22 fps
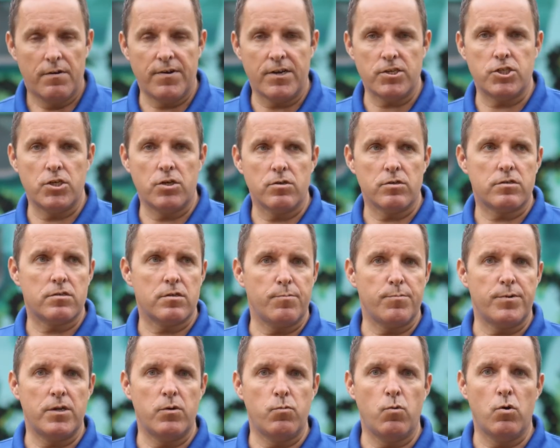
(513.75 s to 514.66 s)
I've actually got
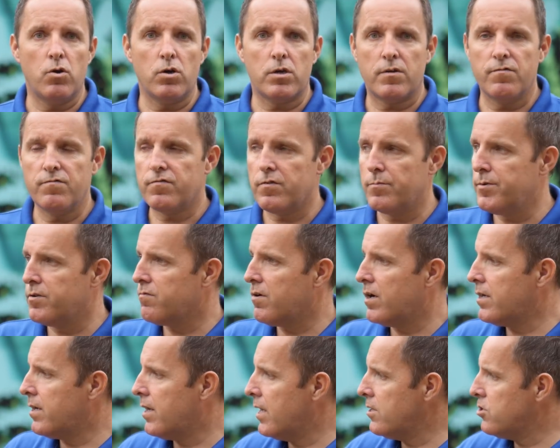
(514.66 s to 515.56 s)
somebody working for me
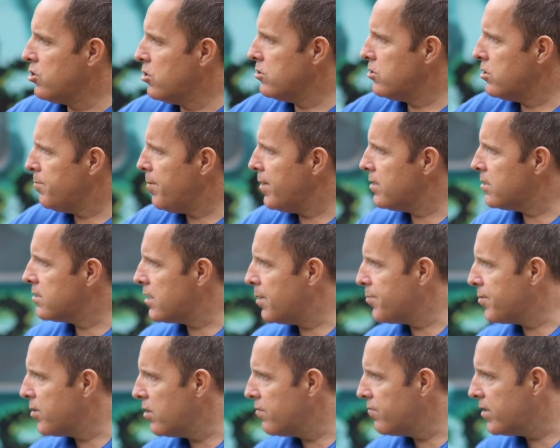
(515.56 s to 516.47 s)
right now. Hey, John, do you mind
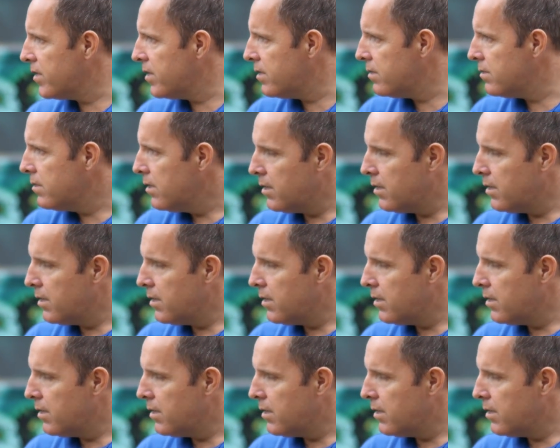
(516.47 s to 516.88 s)
stepping over here?